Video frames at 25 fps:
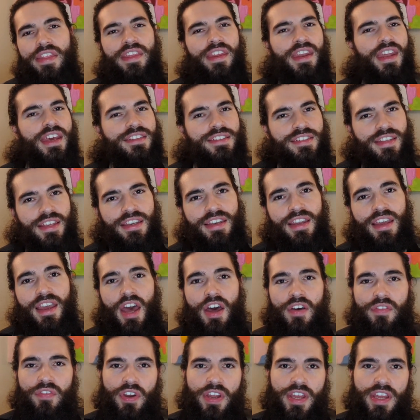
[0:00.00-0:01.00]
the next thing to
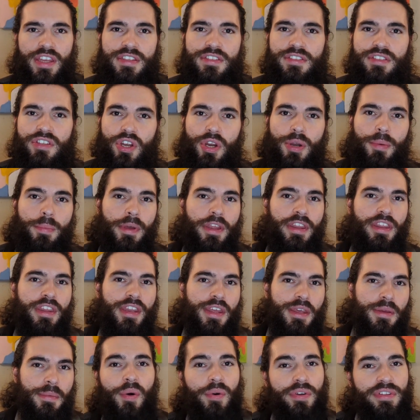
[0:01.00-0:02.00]
cover is
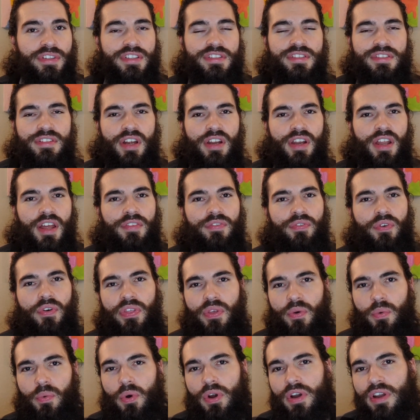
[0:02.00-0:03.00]
durability. I want to start off with
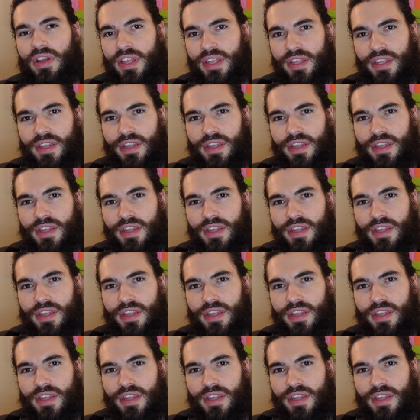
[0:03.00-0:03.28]
a warning.